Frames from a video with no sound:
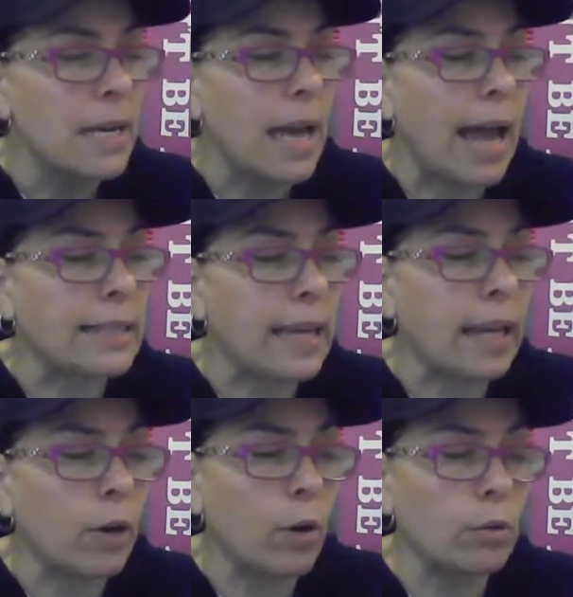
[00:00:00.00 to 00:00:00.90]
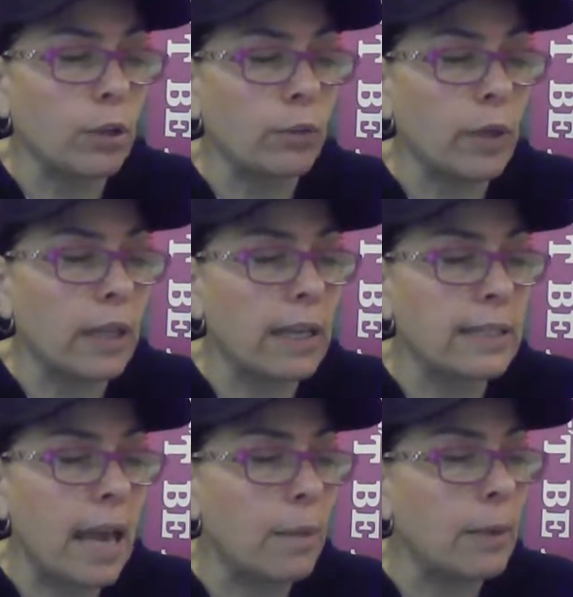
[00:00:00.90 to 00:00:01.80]
As I got older and realized
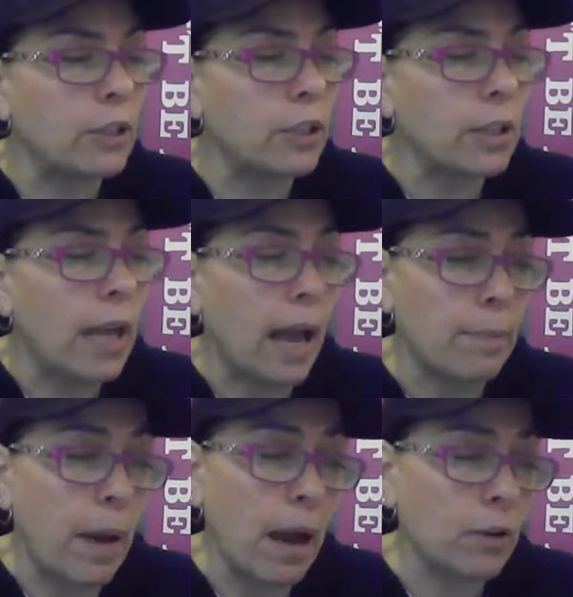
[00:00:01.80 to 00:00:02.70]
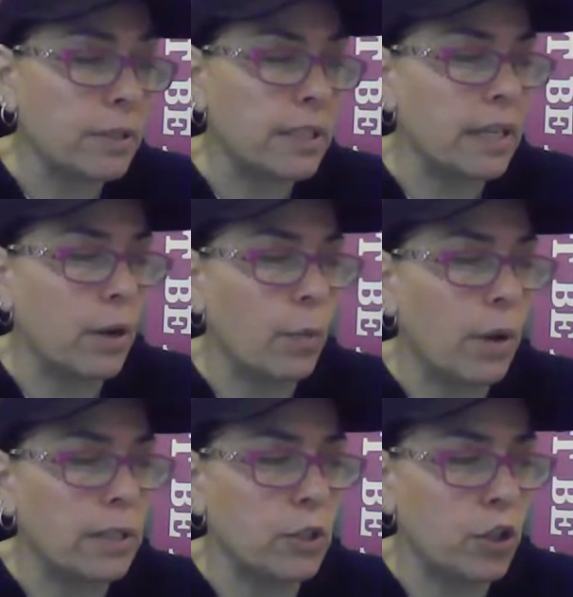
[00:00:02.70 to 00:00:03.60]
how much hypocrisy there
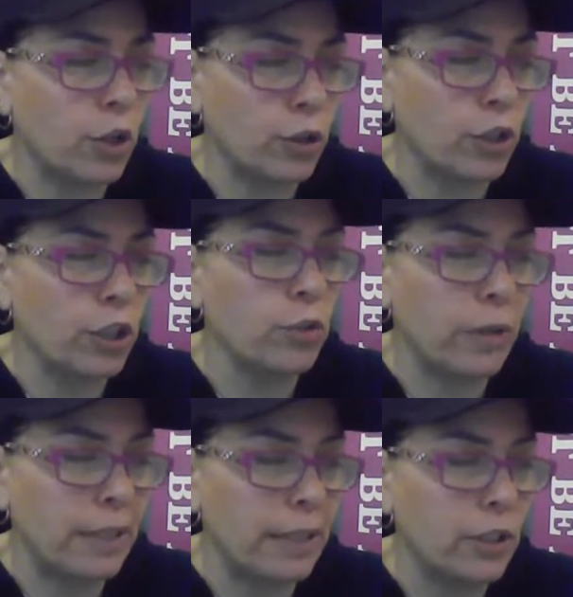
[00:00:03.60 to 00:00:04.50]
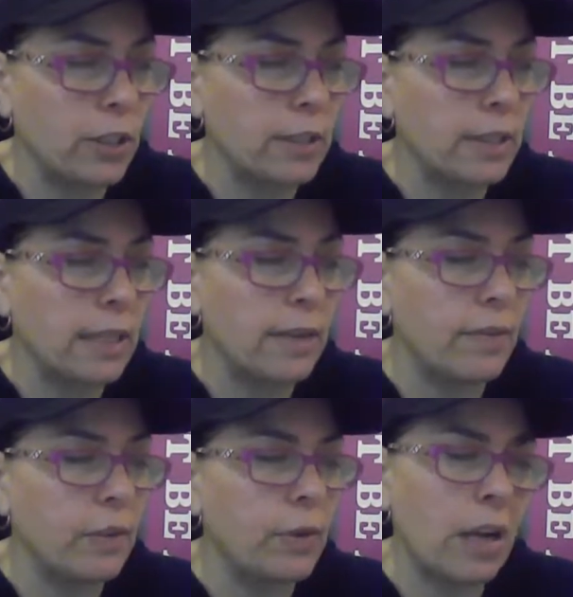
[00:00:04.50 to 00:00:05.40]
was in churches, religions, and
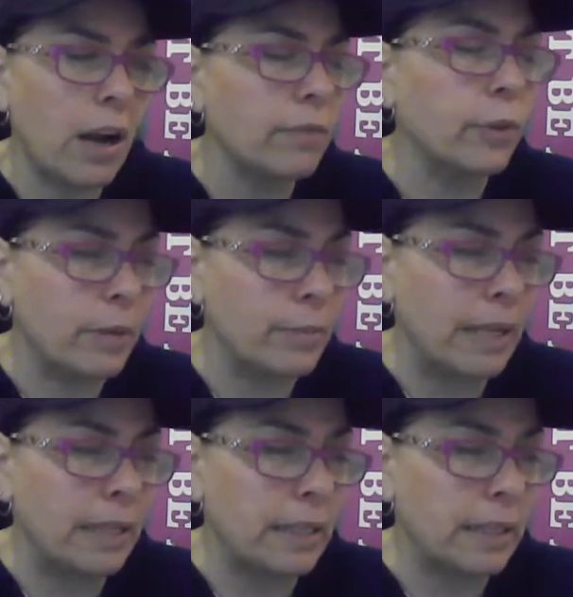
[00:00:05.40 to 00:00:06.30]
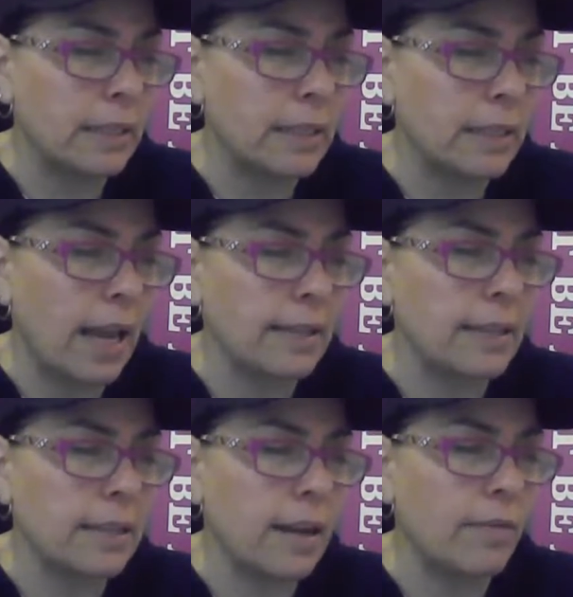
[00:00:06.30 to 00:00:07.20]
even recovery meetings, I
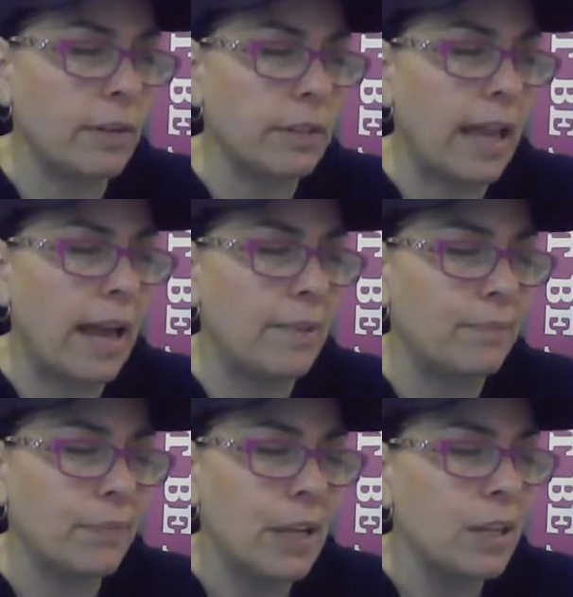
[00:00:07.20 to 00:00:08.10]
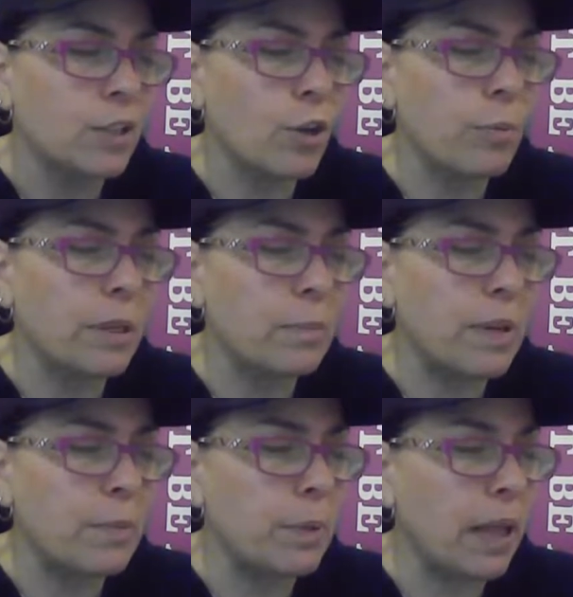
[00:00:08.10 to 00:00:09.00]
discovered that so many
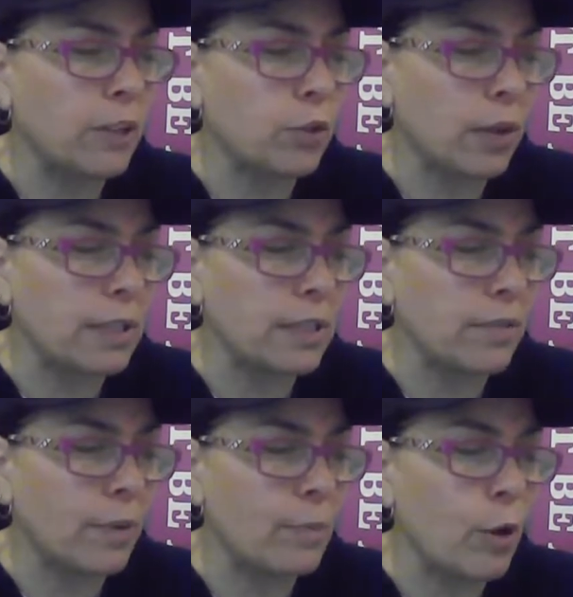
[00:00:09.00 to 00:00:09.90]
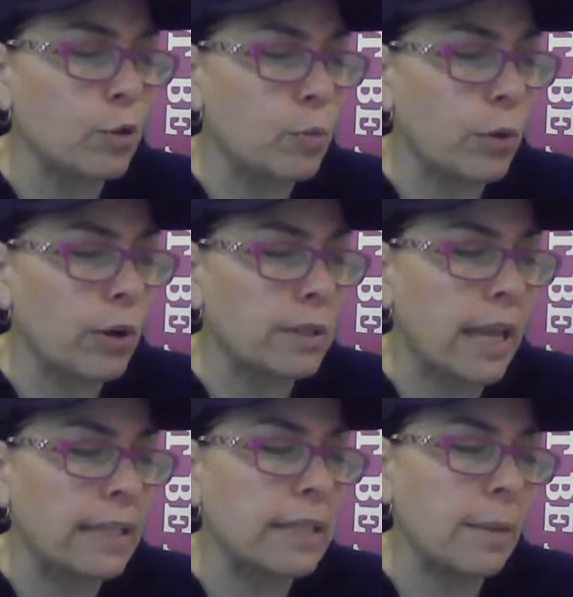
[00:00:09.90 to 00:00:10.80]
people I trusted from those worlds
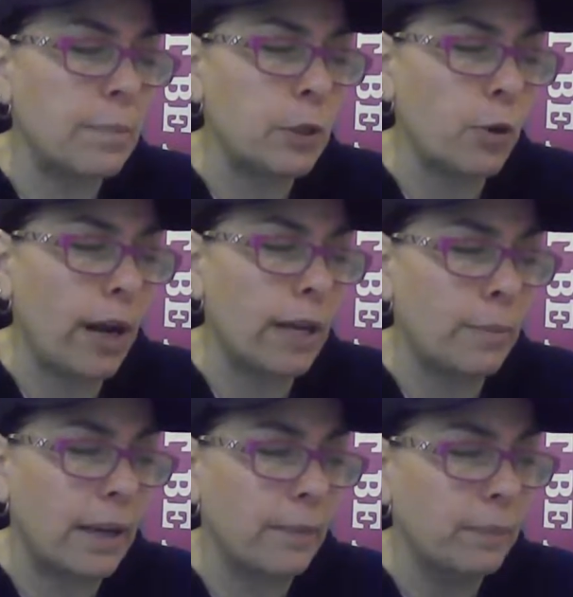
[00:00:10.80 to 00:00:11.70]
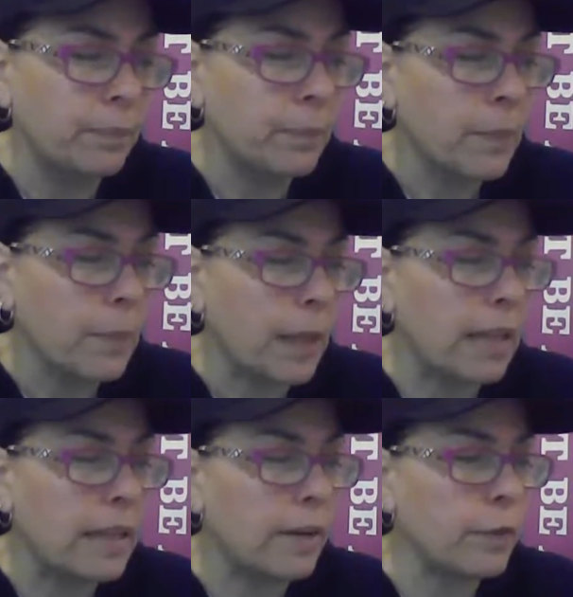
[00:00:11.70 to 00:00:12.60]
ended up betraying me. I
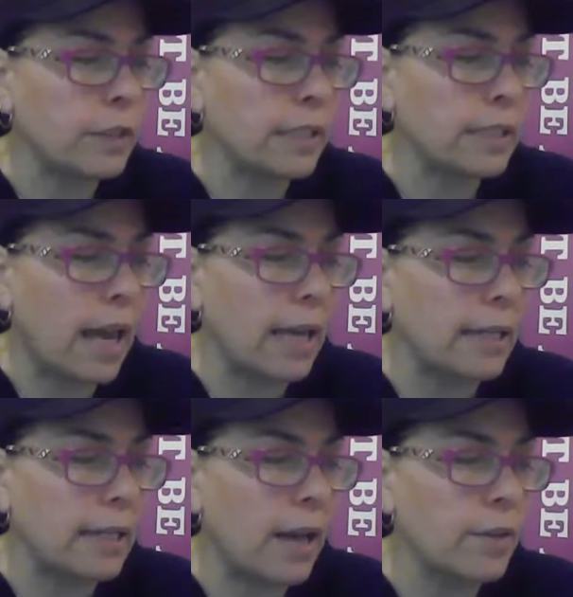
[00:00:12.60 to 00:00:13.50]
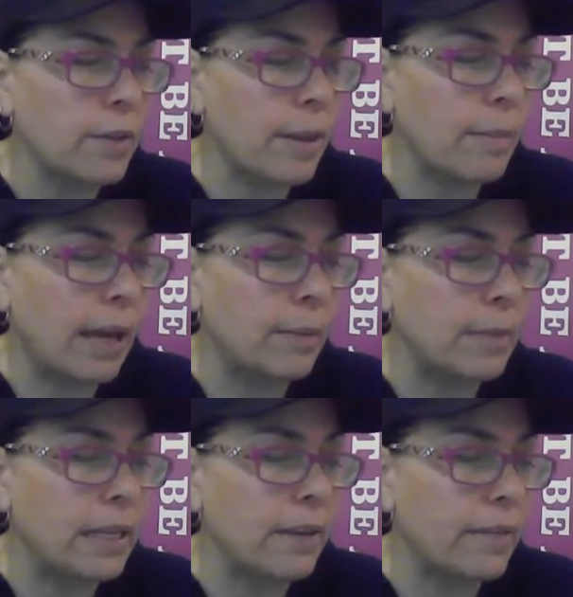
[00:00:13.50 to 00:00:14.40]
therefore decided, other than my
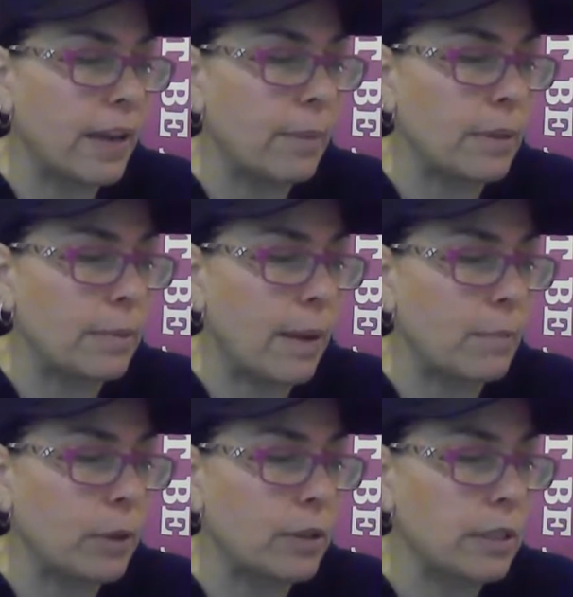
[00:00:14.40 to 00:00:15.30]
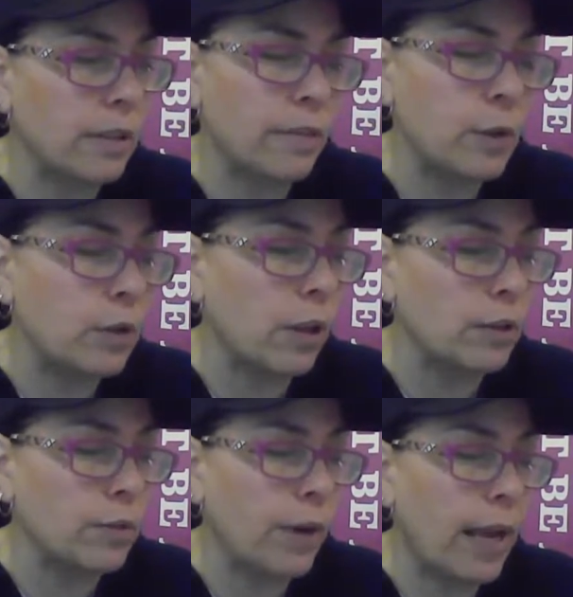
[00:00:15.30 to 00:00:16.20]
immediate family members and a few
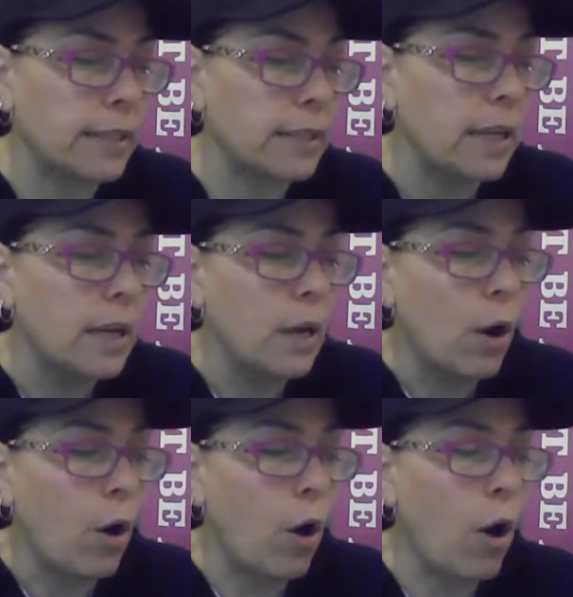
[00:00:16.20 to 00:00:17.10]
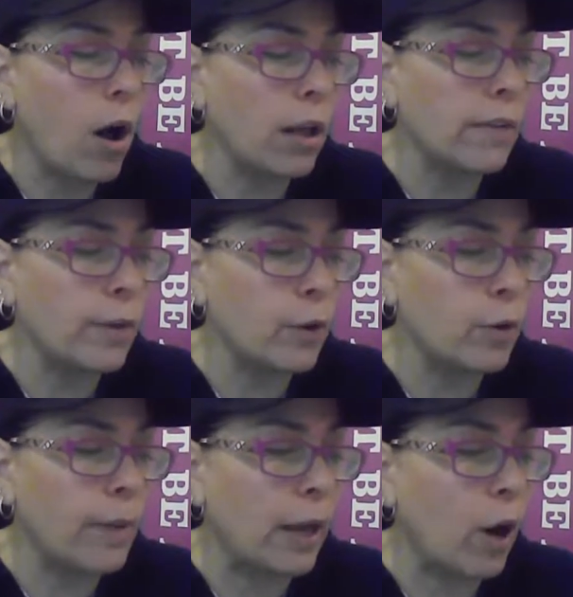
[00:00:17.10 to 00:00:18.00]
close friends, all of
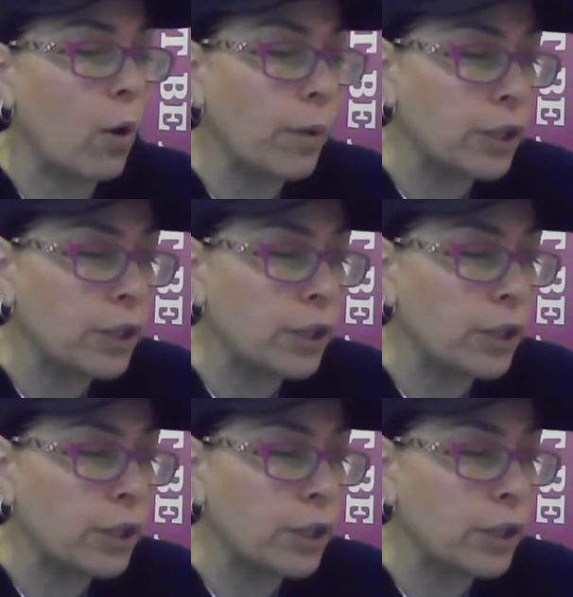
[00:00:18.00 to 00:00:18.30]
whom had always